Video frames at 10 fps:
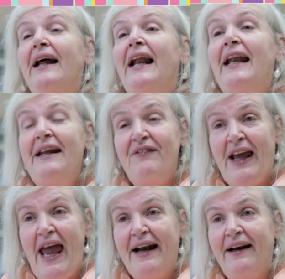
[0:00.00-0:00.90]
live
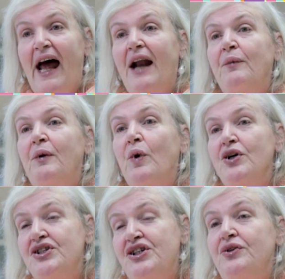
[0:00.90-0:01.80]
again, and we
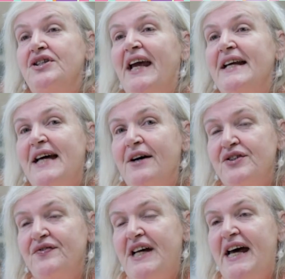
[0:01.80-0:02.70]
want you to get out
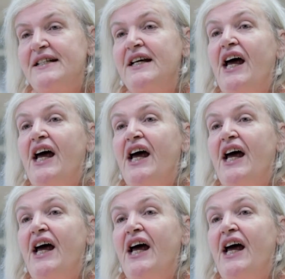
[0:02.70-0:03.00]
of debt